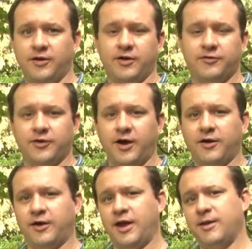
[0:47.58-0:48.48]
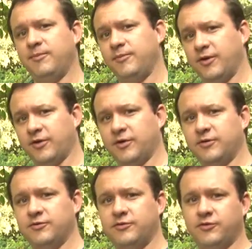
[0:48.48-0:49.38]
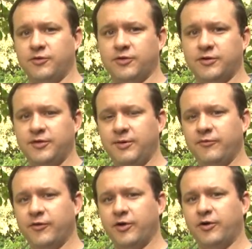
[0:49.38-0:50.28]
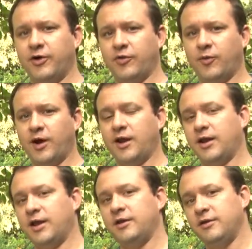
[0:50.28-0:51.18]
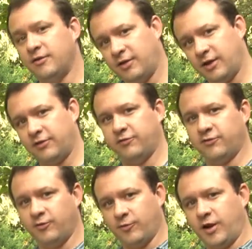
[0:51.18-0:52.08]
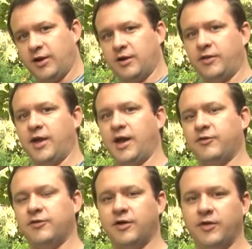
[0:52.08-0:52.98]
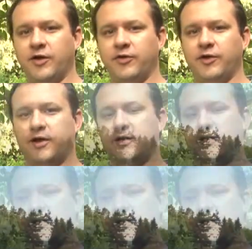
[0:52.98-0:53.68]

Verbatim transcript: you're at a soccer game, you can shoot a team photo on the wide end and zoom right in on the action on the other end.